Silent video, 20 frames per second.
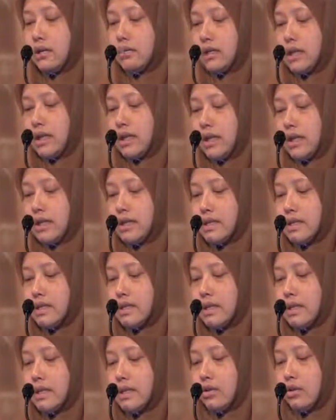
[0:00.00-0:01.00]
It has
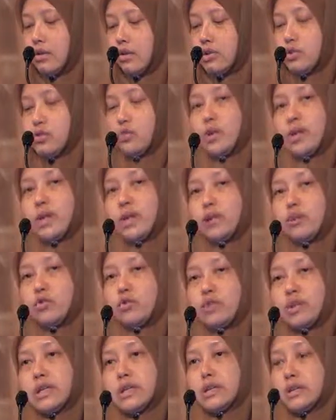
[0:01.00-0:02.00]
seen also an
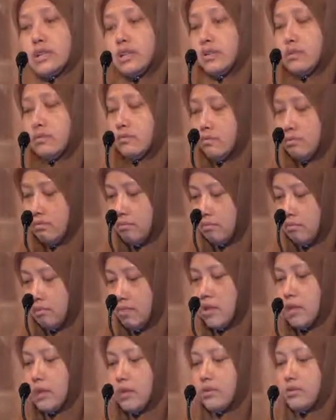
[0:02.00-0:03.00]
increase in
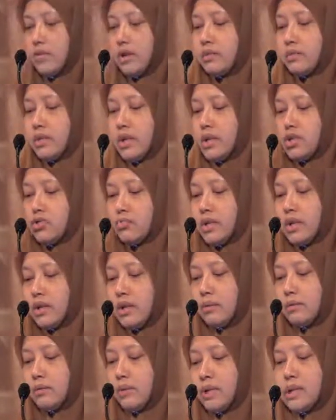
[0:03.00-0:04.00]
fund management
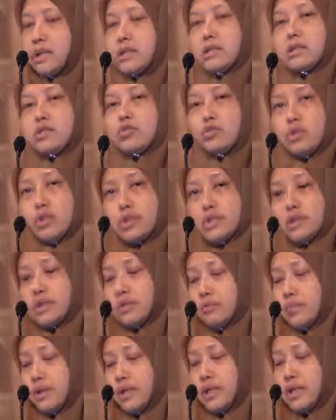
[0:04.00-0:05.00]
companies, trust
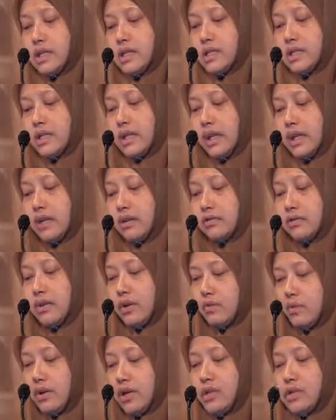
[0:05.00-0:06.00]
companies, and
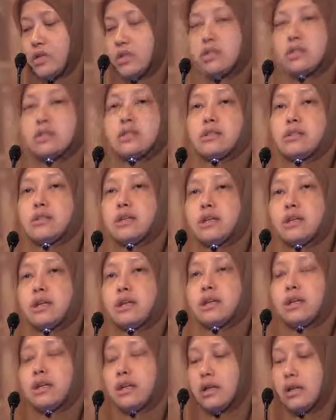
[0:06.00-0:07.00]
foundations.
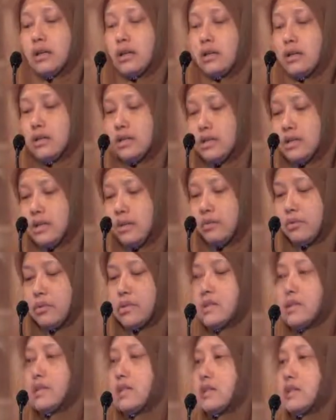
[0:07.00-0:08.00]
Some of the
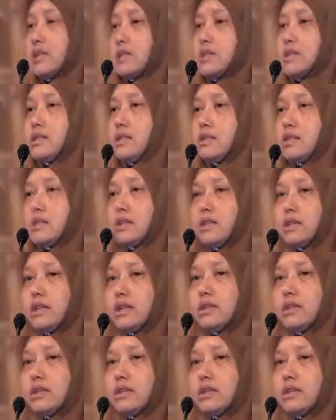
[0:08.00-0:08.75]
statistics are